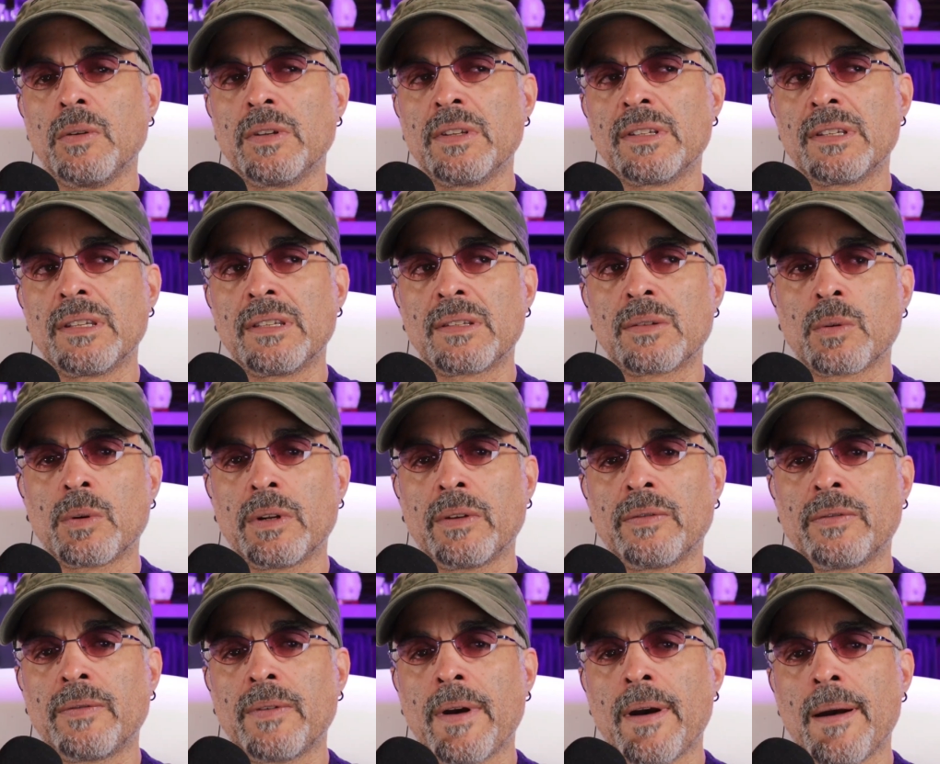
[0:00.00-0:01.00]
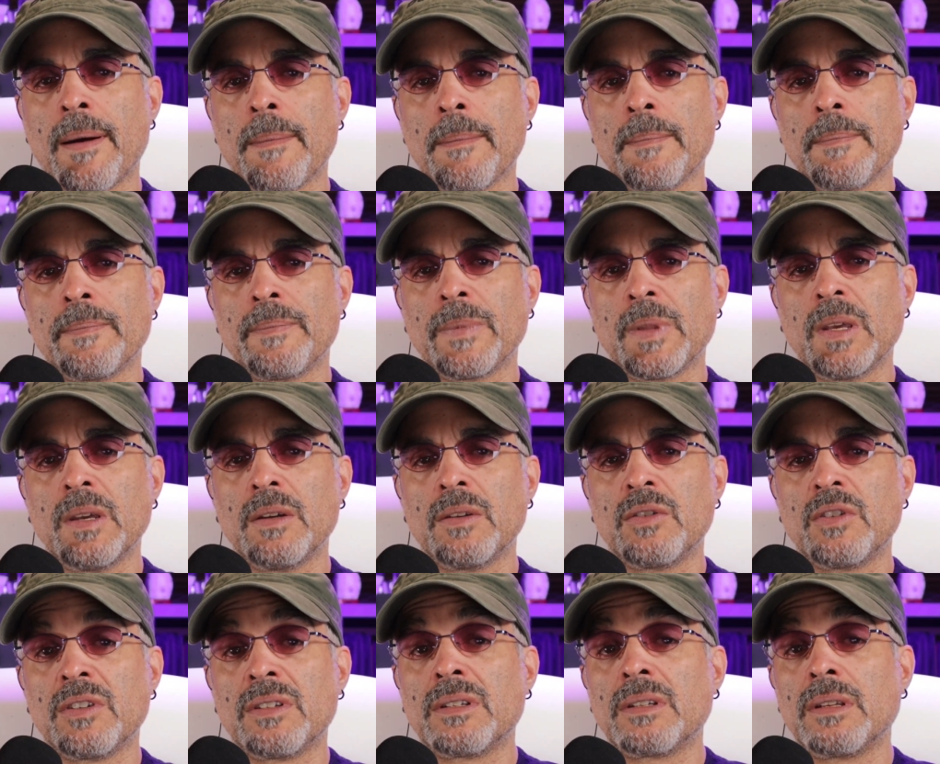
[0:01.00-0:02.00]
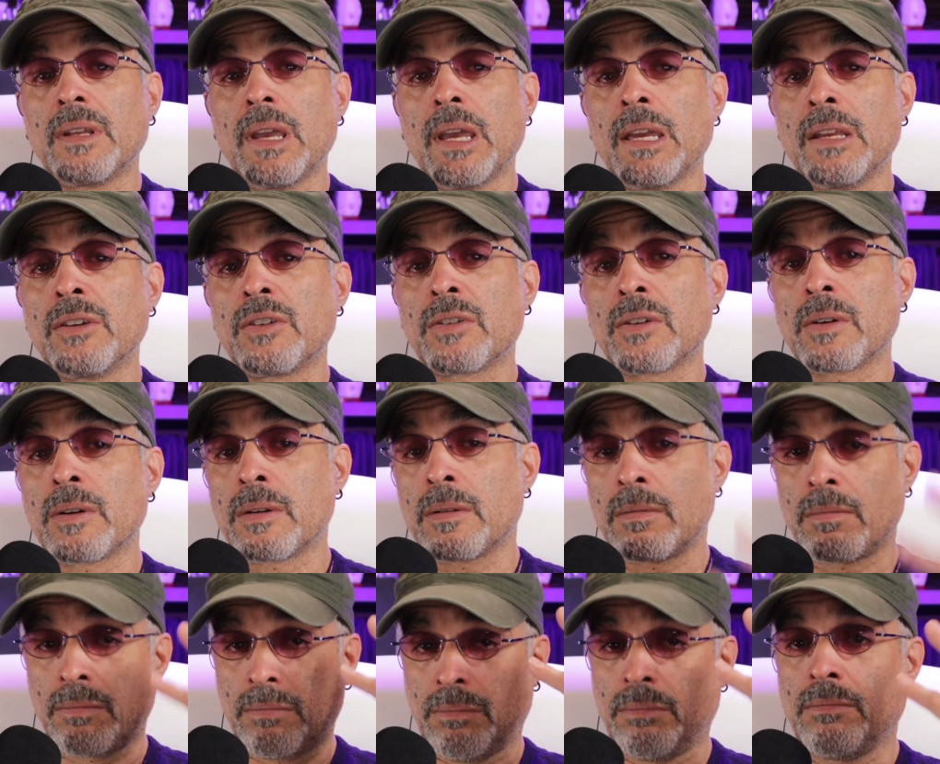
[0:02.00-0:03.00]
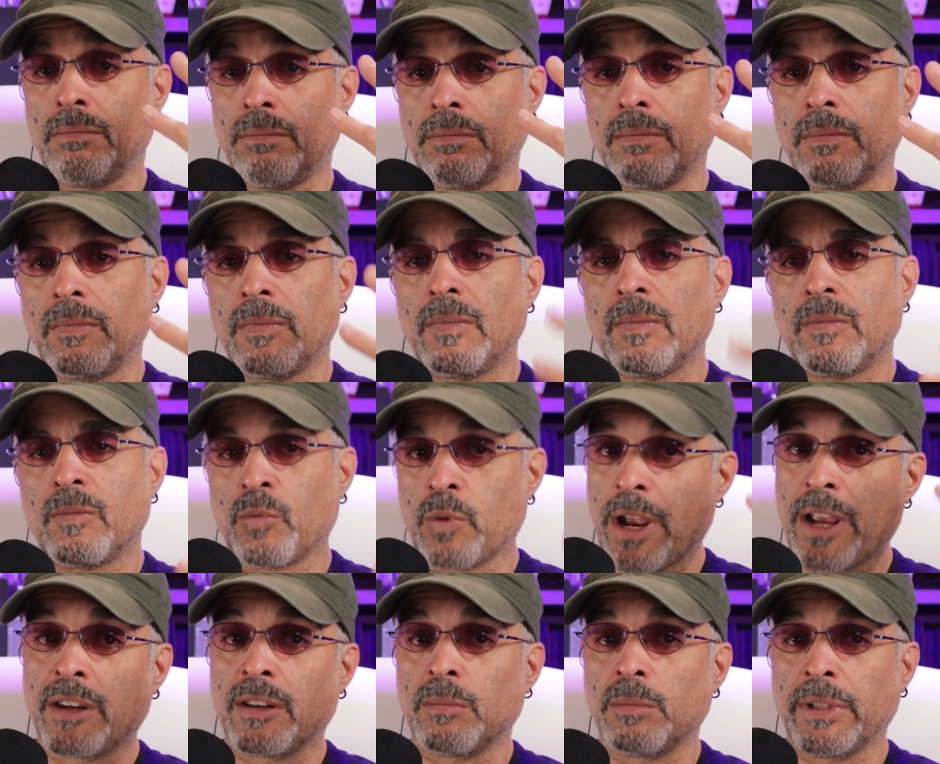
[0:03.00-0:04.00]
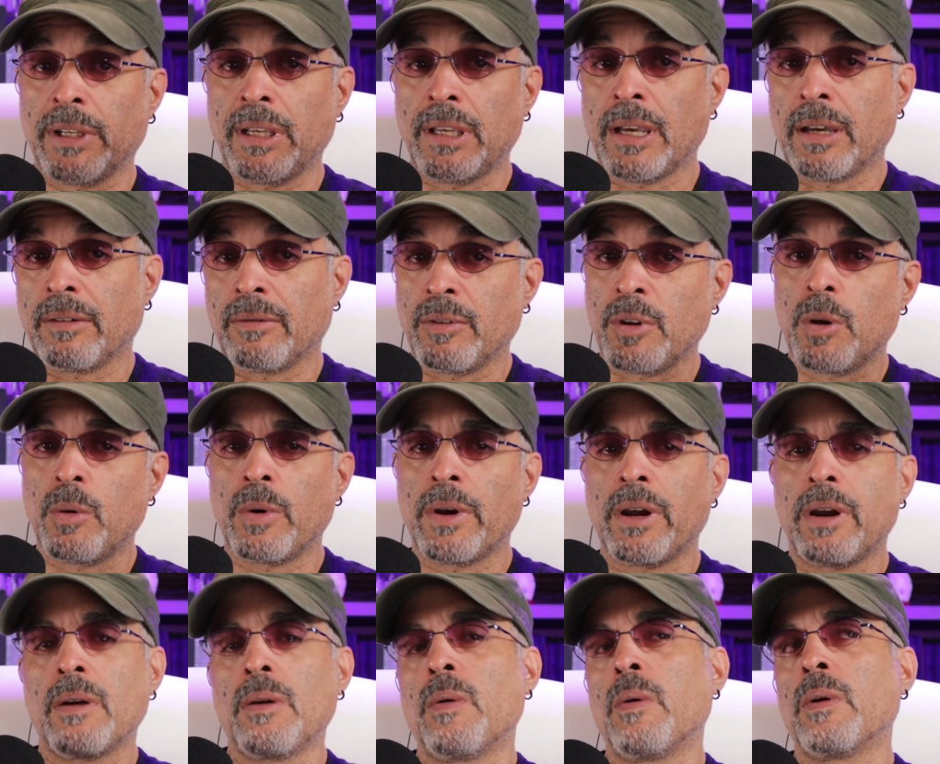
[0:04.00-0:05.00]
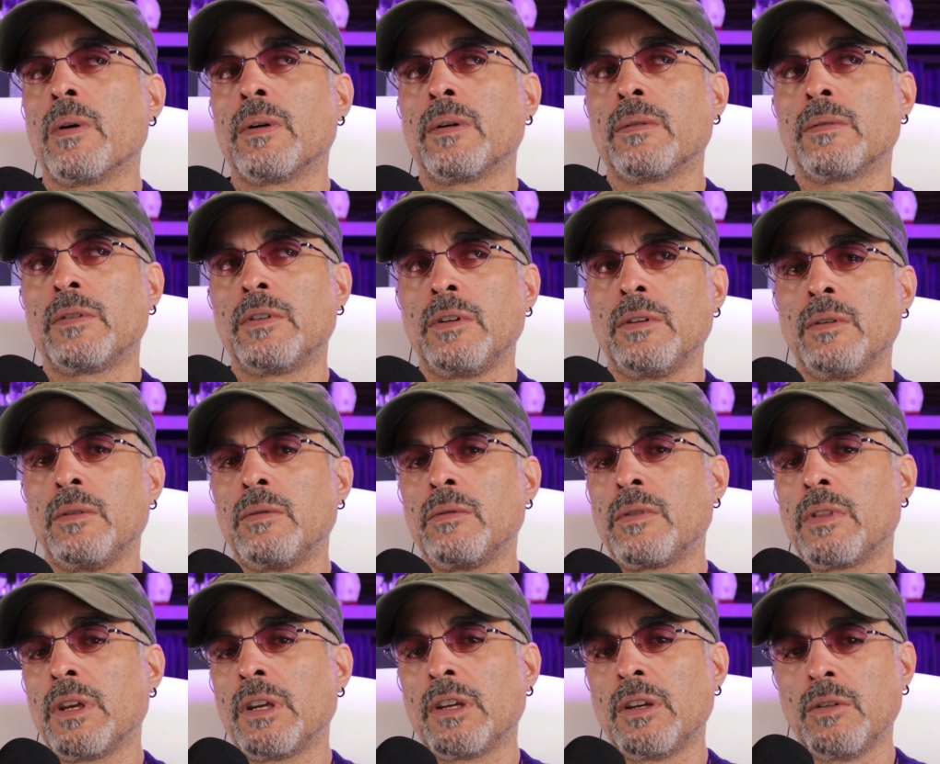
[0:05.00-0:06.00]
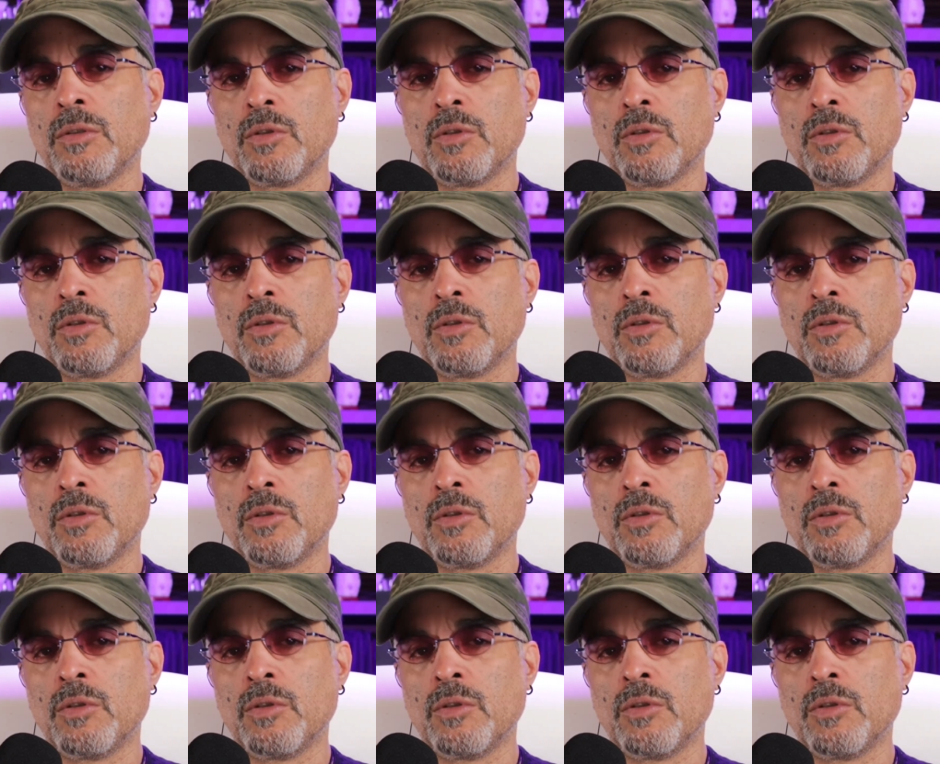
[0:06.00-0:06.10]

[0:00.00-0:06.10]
Does it sort of just enter randomly out of nowhere, or do you think you